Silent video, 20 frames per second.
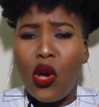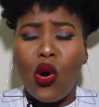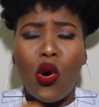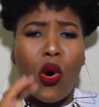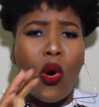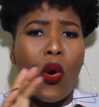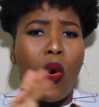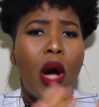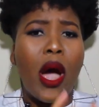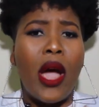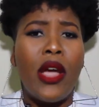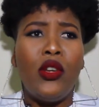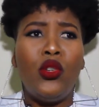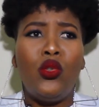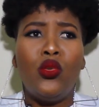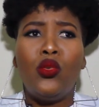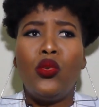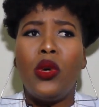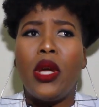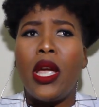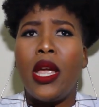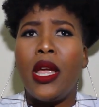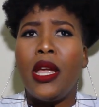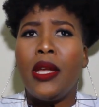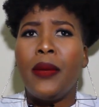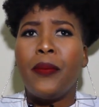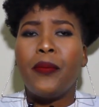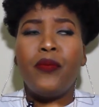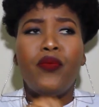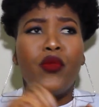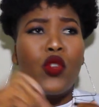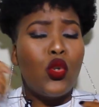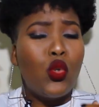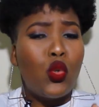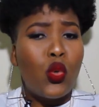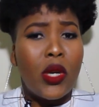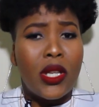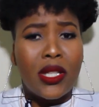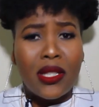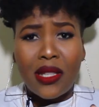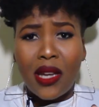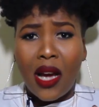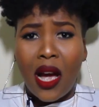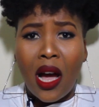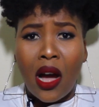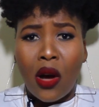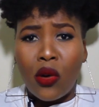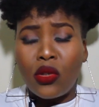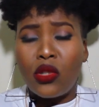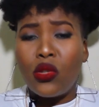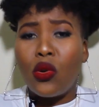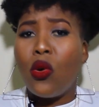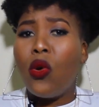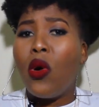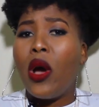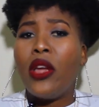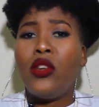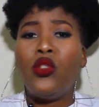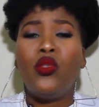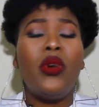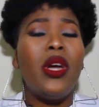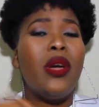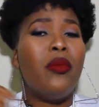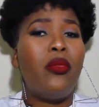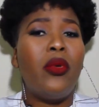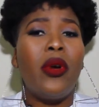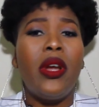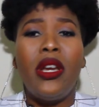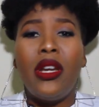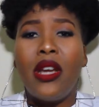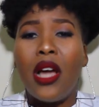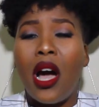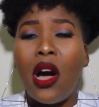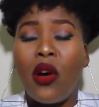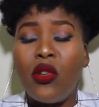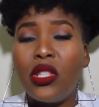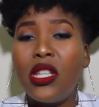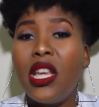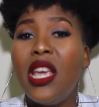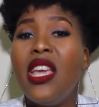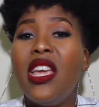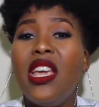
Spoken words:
or I do a twist out, or I do a braid out,